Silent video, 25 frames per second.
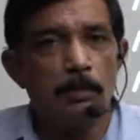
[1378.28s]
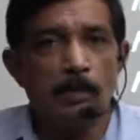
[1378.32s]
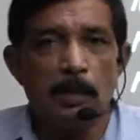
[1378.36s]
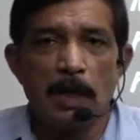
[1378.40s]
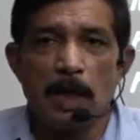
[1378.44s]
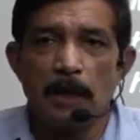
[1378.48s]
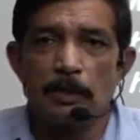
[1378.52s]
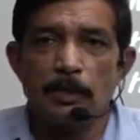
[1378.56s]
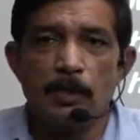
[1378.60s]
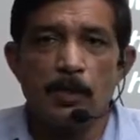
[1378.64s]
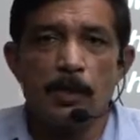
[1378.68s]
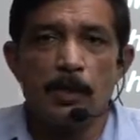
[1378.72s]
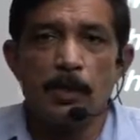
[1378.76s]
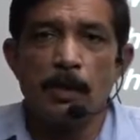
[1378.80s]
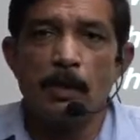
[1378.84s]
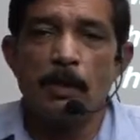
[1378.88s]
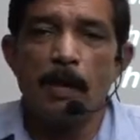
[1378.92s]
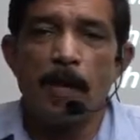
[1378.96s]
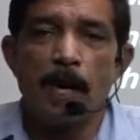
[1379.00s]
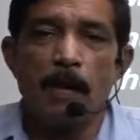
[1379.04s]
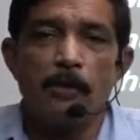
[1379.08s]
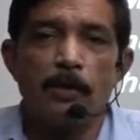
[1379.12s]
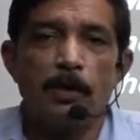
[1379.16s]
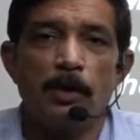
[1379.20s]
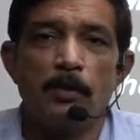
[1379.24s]
That must have
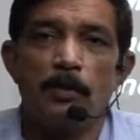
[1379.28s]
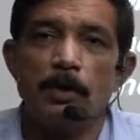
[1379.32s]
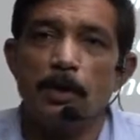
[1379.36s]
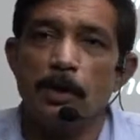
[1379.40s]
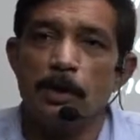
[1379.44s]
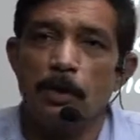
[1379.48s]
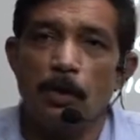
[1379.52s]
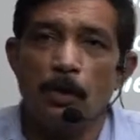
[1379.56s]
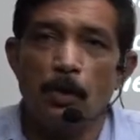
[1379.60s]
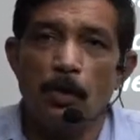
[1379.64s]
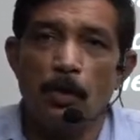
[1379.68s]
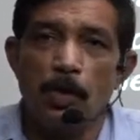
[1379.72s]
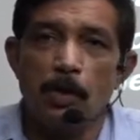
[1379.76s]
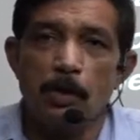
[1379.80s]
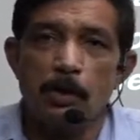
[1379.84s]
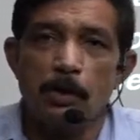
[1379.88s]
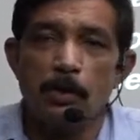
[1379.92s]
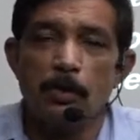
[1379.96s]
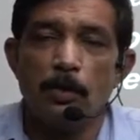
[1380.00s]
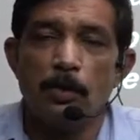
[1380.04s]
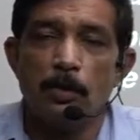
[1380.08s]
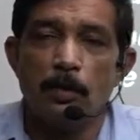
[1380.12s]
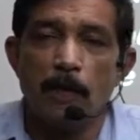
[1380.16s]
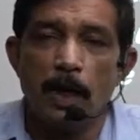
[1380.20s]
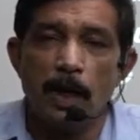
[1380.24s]
happened with you
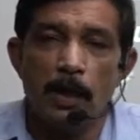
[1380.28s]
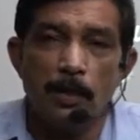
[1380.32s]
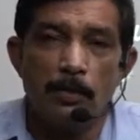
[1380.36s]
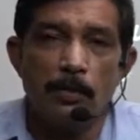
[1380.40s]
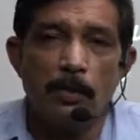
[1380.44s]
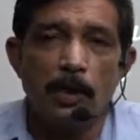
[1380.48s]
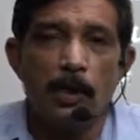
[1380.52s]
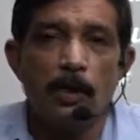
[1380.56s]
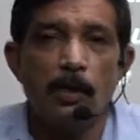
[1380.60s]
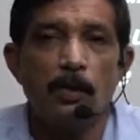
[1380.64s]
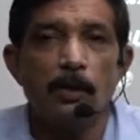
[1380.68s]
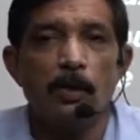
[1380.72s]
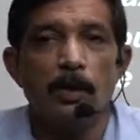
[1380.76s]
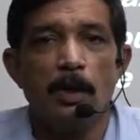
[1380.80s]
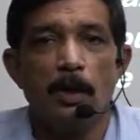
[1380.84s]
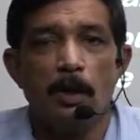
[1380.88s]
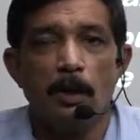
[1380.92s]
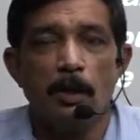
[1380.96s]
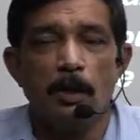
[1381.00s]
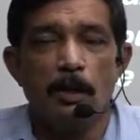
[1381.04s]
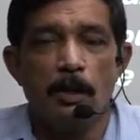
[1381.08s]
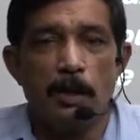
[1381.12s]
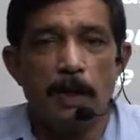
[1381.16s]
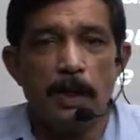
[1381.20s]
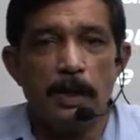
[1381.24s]
also, right? When you were
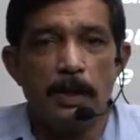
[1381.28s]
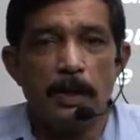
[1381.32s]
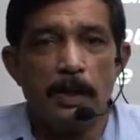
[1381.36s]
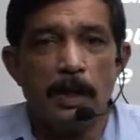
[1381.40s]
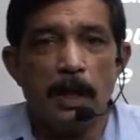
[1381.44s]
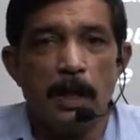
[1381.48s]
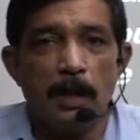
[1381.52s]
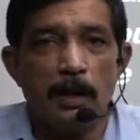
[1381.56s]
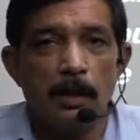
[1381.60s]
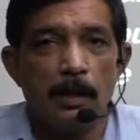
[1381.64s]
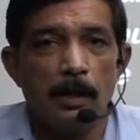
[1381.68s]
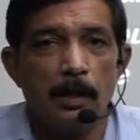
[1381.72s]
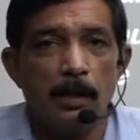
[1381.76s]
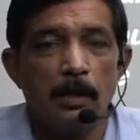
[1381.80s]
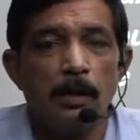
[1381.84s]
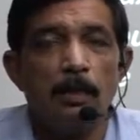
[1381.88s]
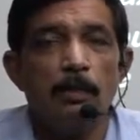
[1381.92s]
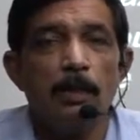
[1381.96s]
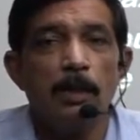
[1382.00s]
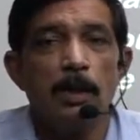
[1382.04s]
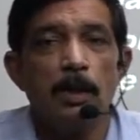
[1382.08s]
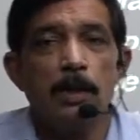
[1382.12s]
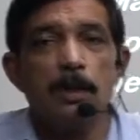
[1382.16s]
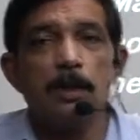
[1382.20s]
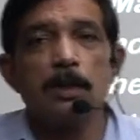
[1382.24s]
quite young,
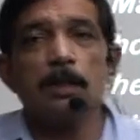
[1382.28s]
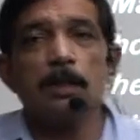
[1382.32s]
yes,